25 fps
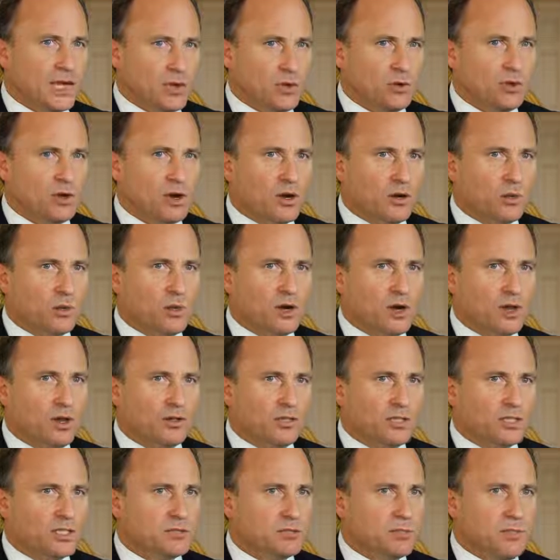I know darn
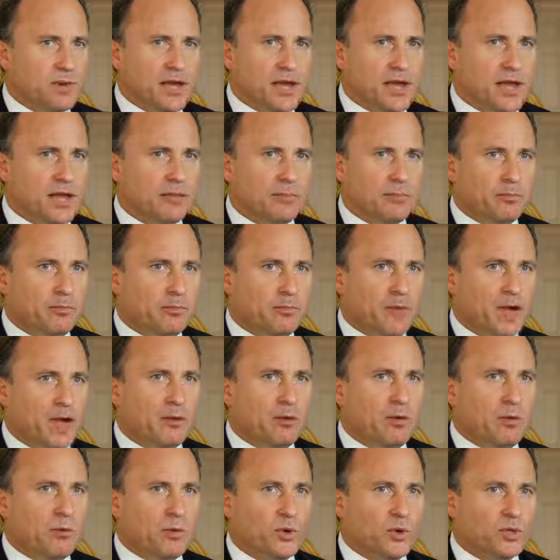well, just by
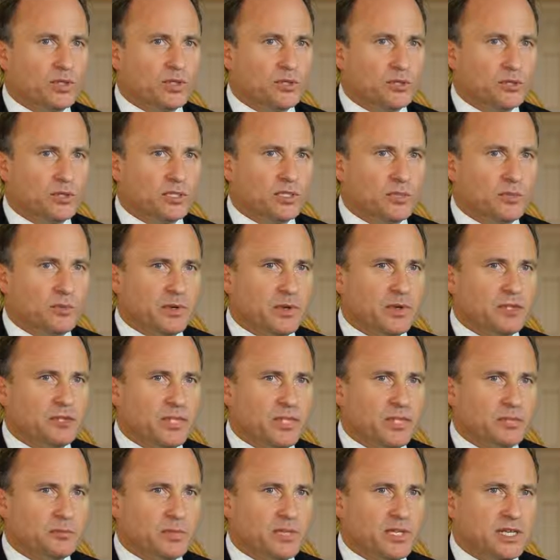my own personal
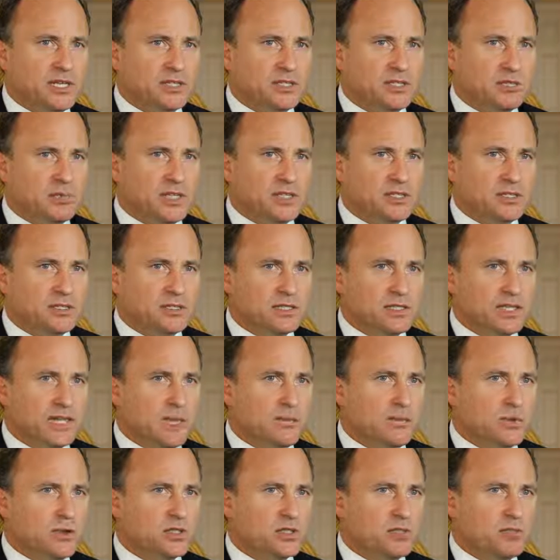experience and expertise in the business,
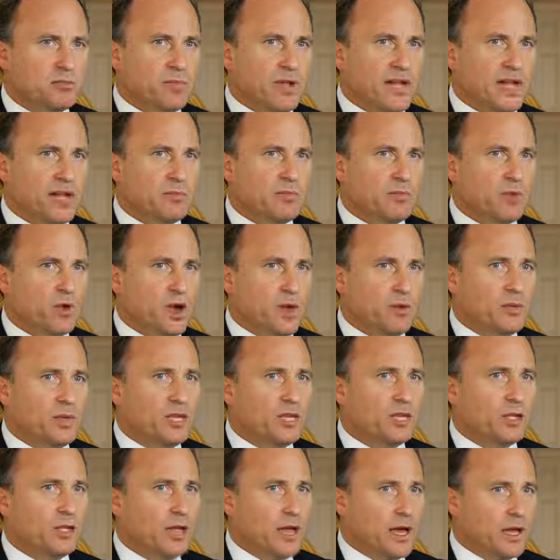that person made
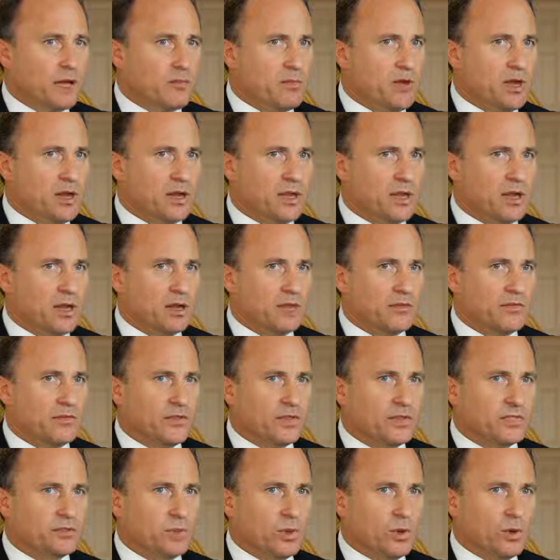probably a lot of money
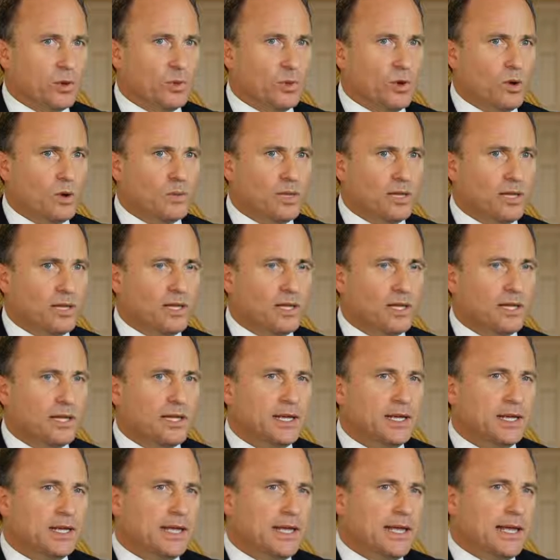off of this poor woman.
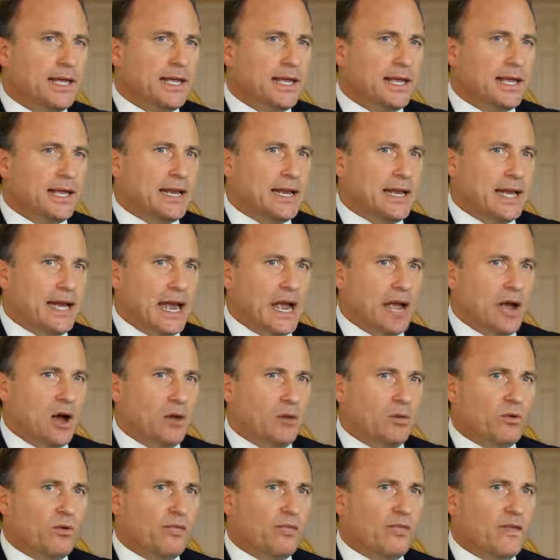
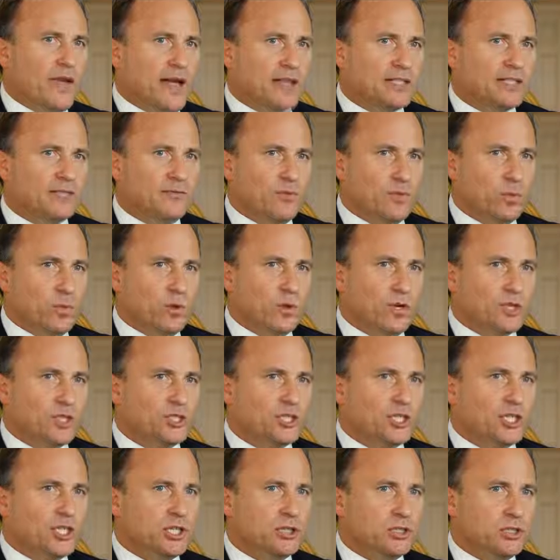Now, fast
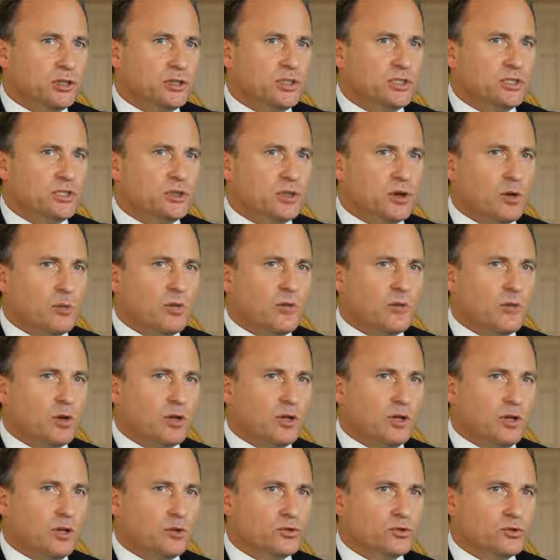forward, she loses her home to
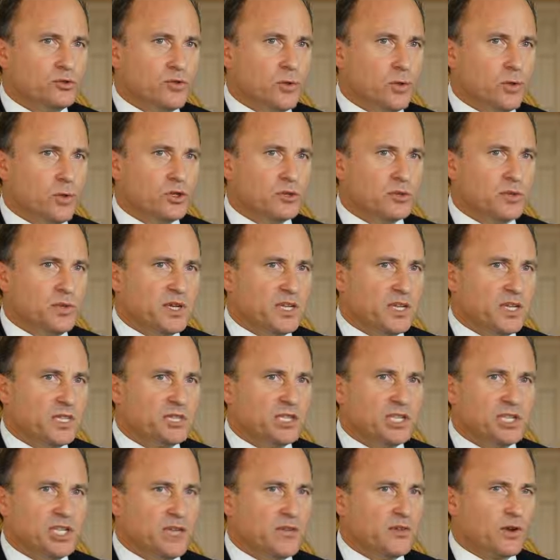foreclosure, of course,
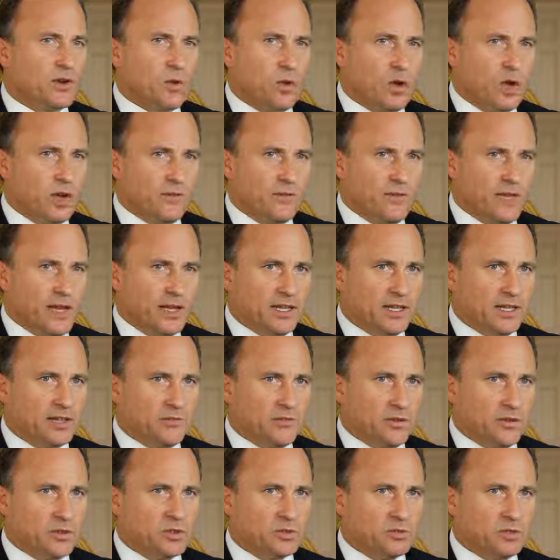because she never qualified in
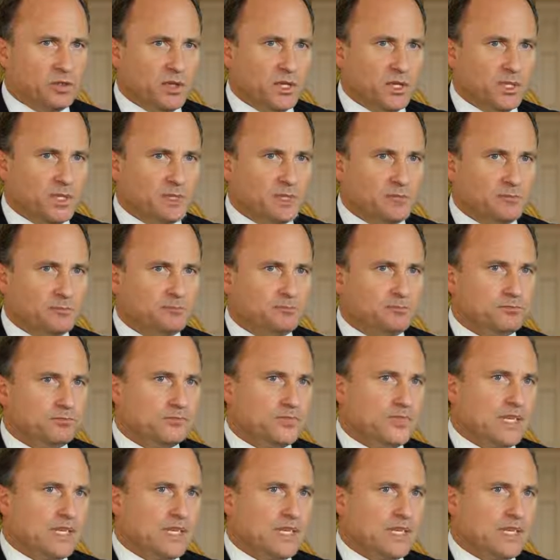the first place,